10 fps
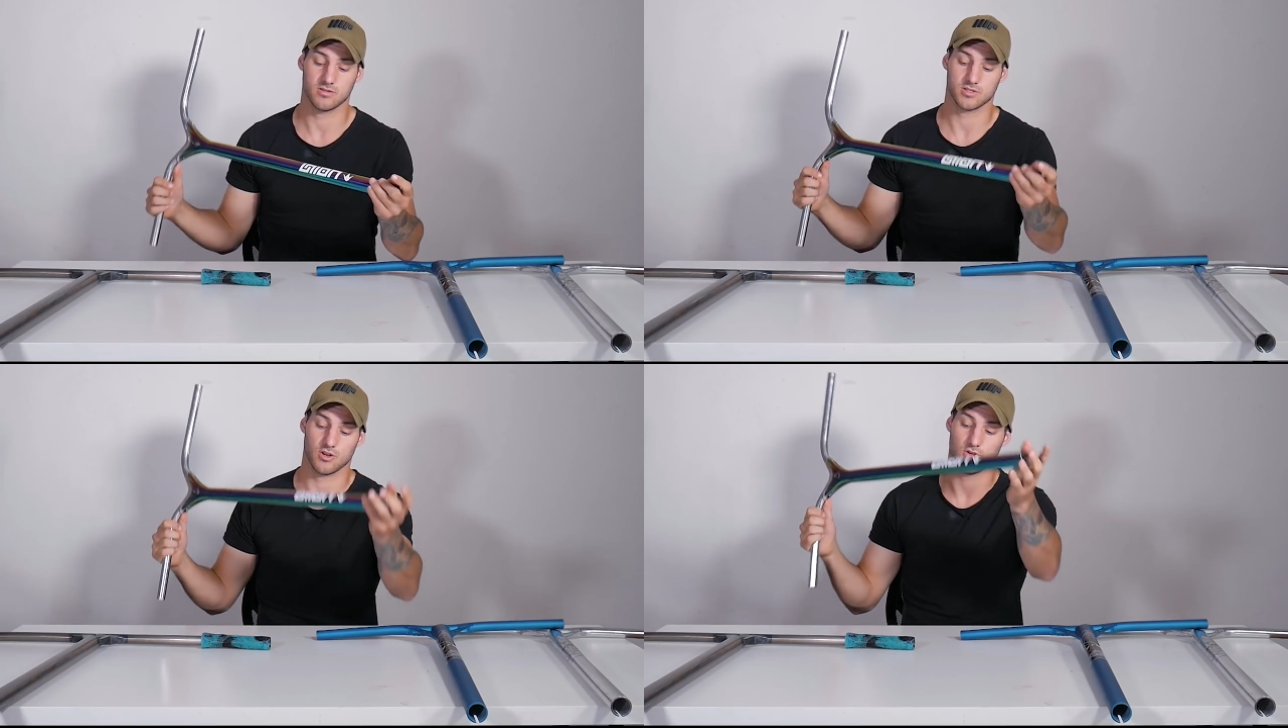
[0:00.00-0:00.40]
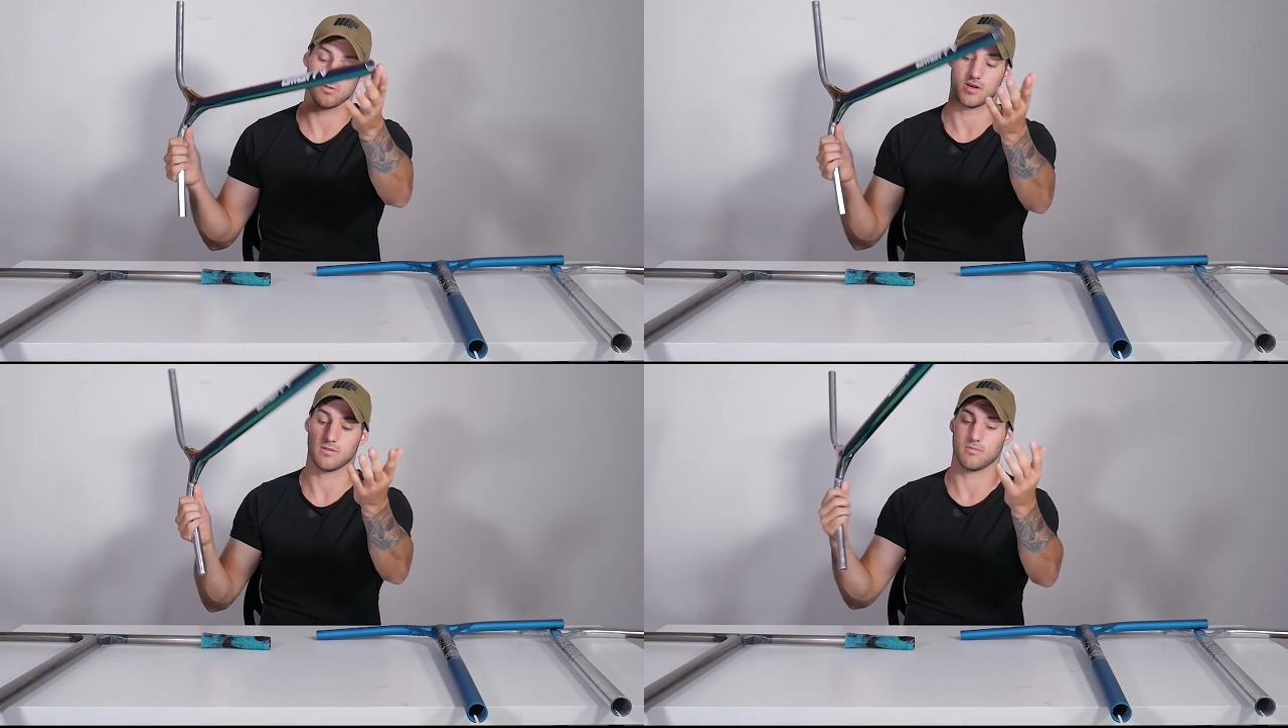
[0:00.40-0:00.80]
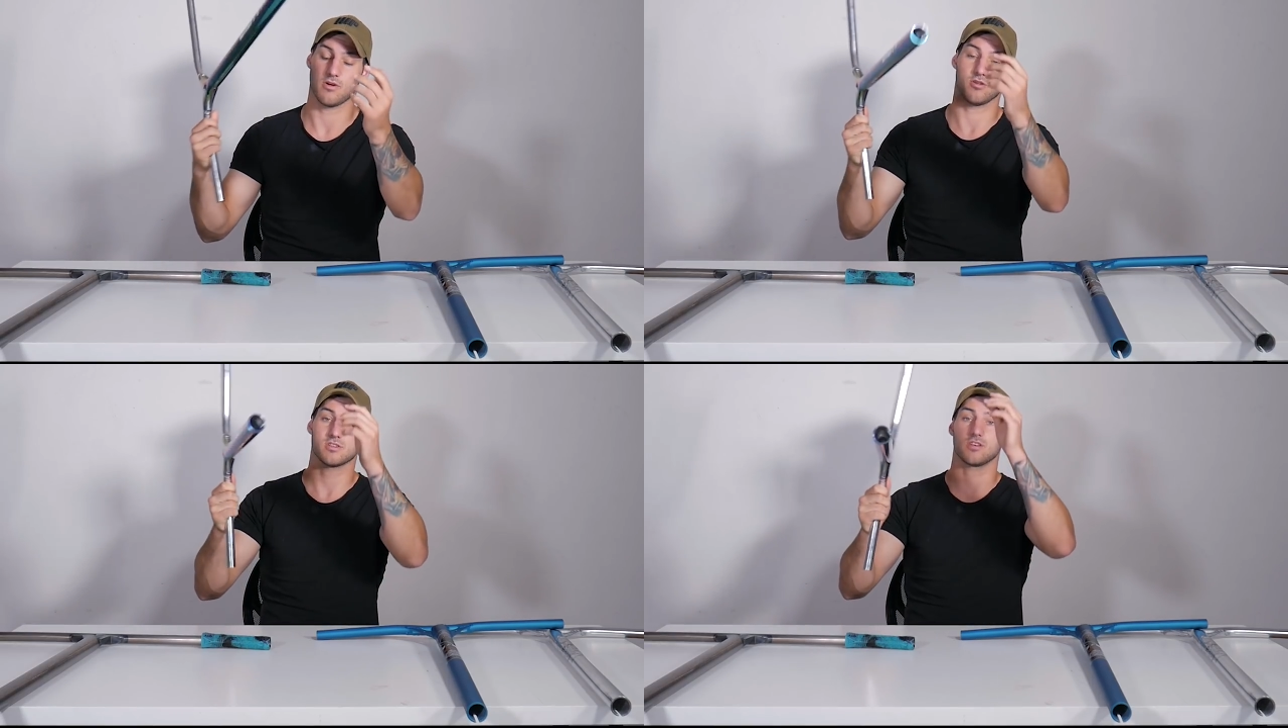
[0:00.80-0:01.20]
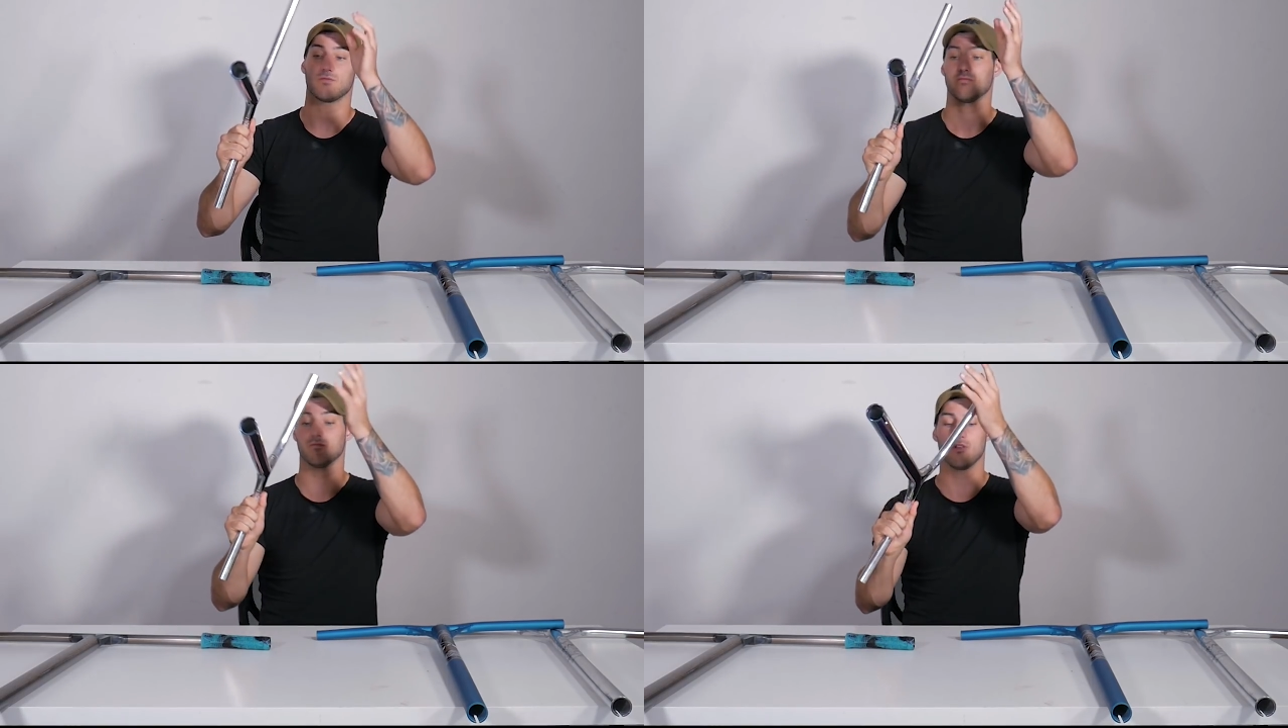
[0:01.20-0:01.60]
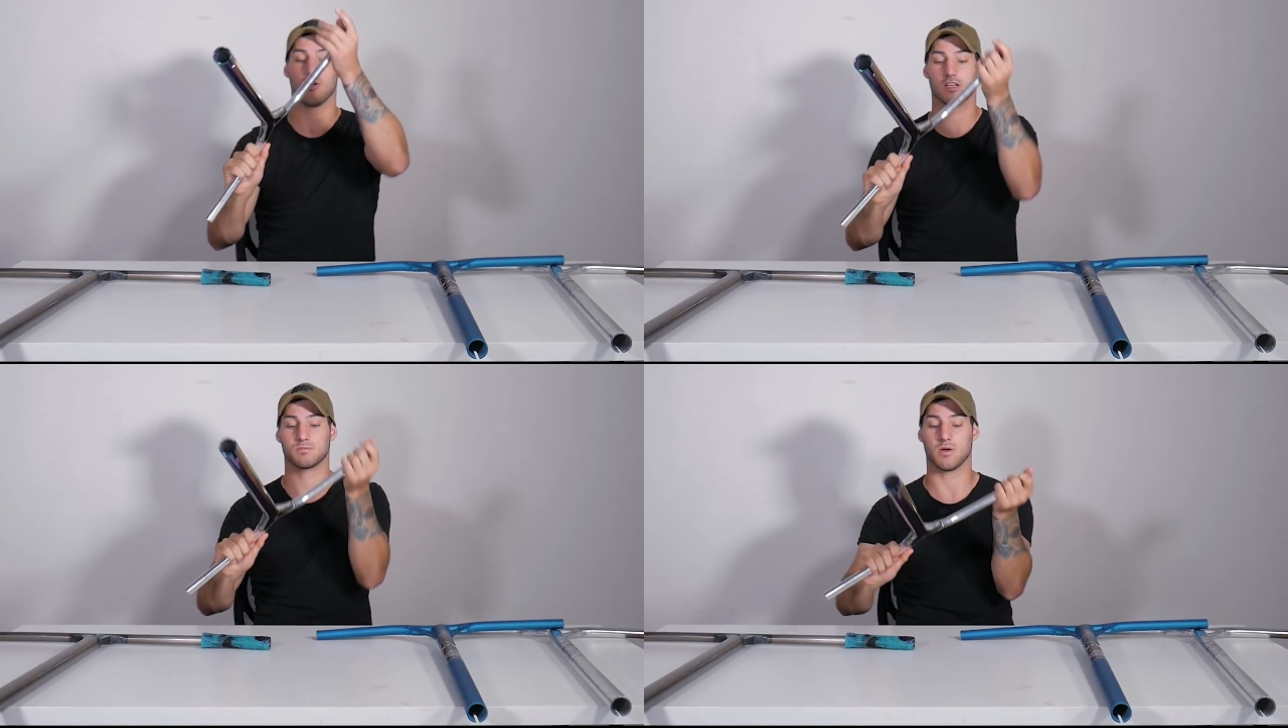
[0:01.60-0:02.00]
So they're honestly nice,